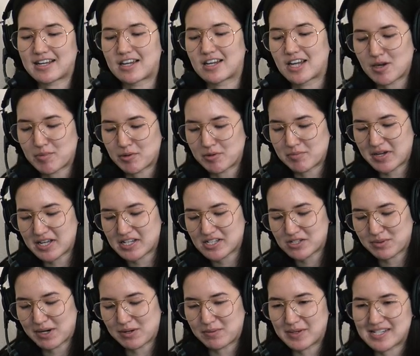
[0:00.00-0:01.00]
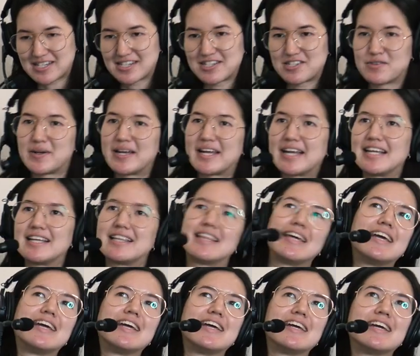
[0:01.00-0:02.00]
like a couple months where i wasn't doing
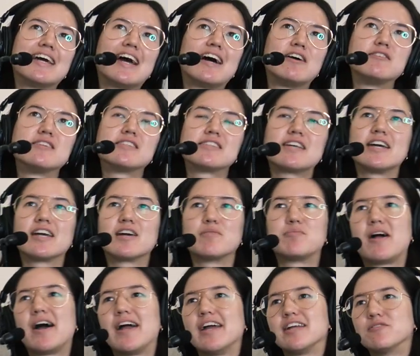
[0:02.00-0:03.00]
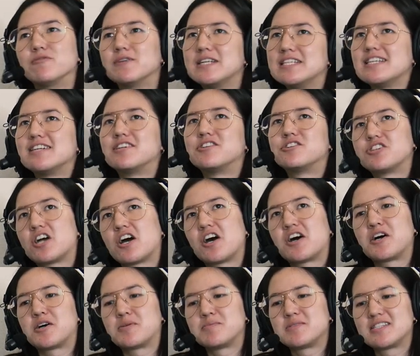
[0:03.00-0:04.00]
anything i was like applying to retail
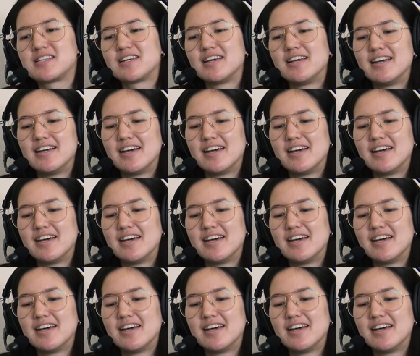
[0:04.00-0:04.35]
jobs